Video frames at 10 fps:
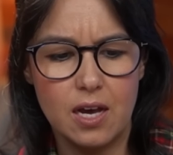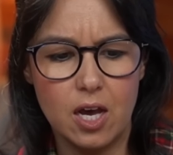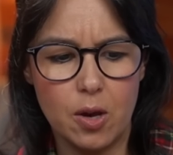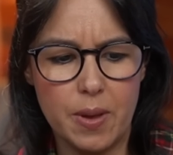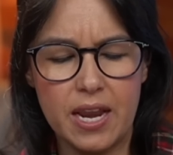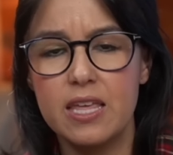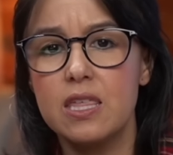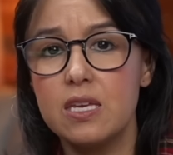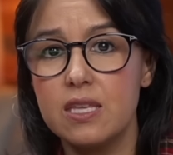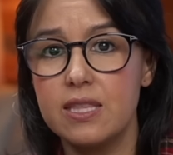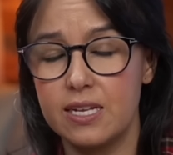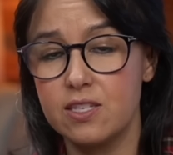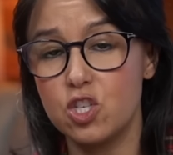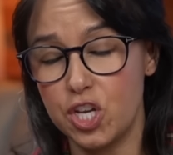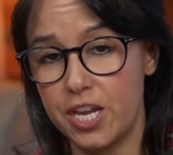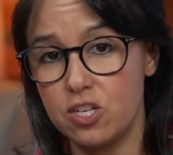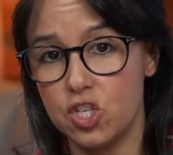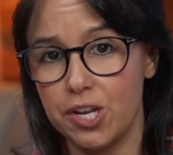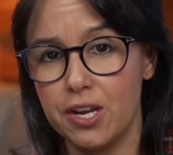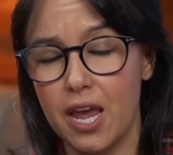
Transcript: And I think that that's changing.